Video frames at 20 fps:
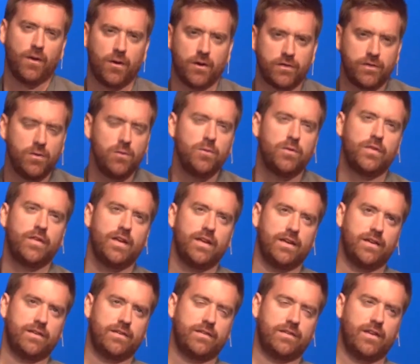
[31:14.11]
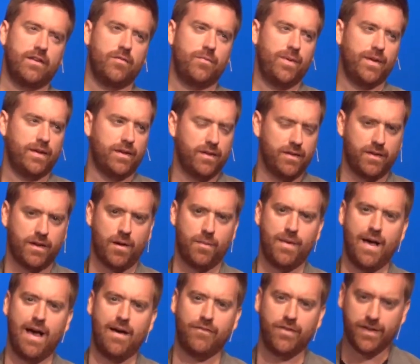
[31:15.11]
are two things that have become
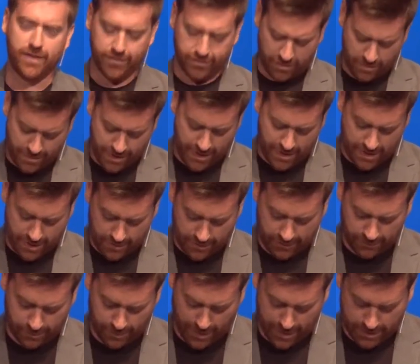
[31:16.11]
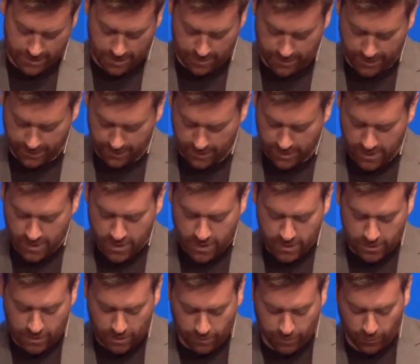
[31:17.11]
evident to me in this pandemic.
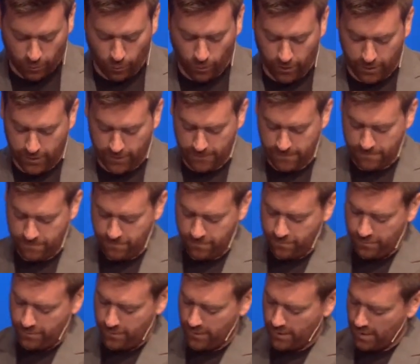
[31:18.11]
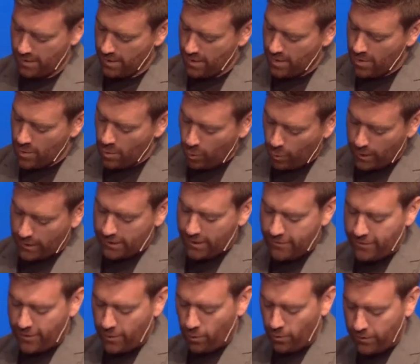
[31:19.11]
Number one, we live
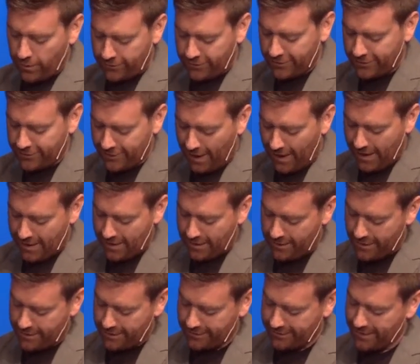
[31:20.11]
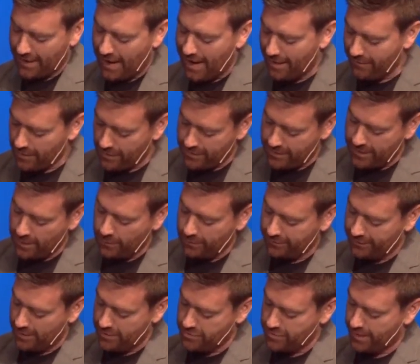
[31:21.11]
in a society that does not have a
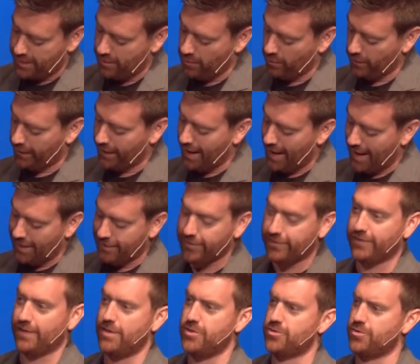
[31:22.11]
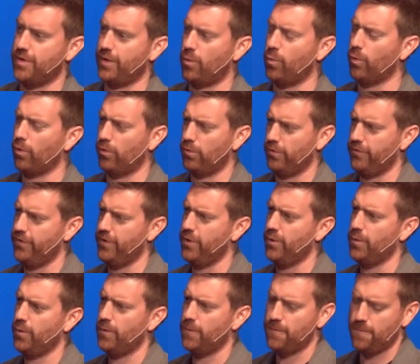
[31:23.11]
theocentric or God-centric
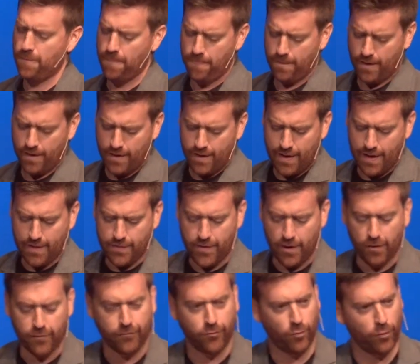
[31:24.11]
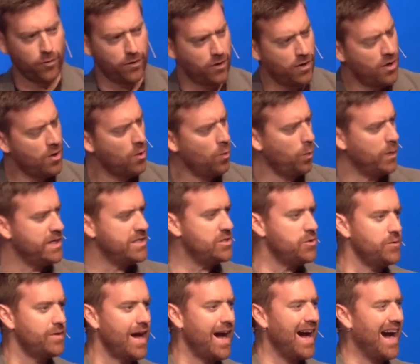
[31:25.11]
worldview, and therefore, we
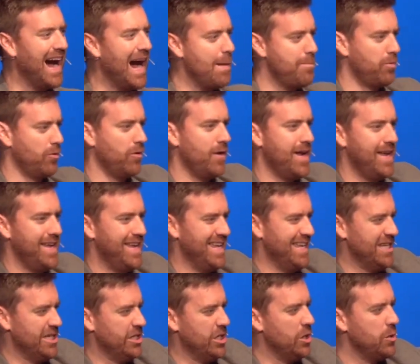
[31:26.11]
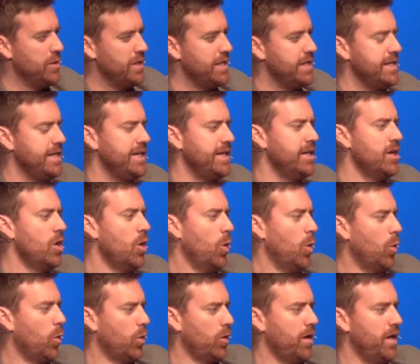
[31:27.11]
do not operate in unity
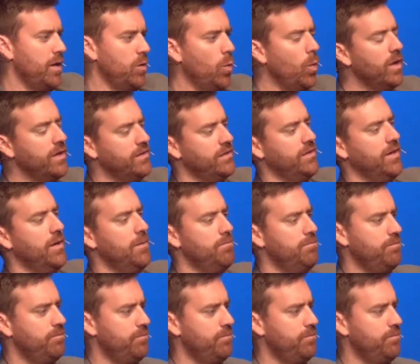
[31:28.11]
or in wisdom.